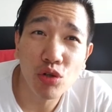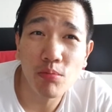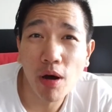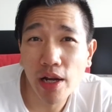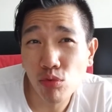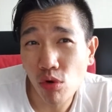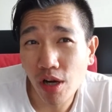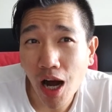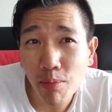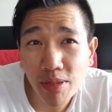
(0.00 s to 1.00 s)
your body will
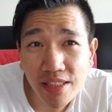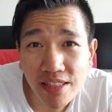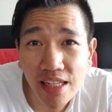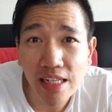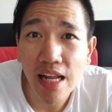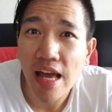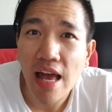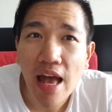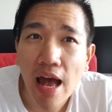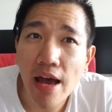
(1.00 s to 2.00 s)
compensate,
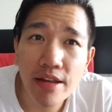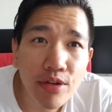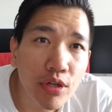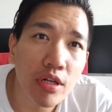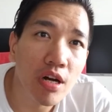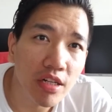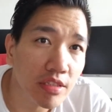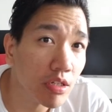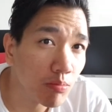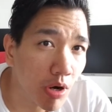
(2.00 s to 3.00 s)
and then you're gonna
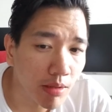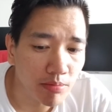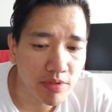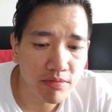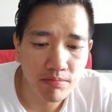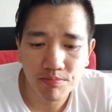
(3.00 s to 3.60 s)
cause other problems.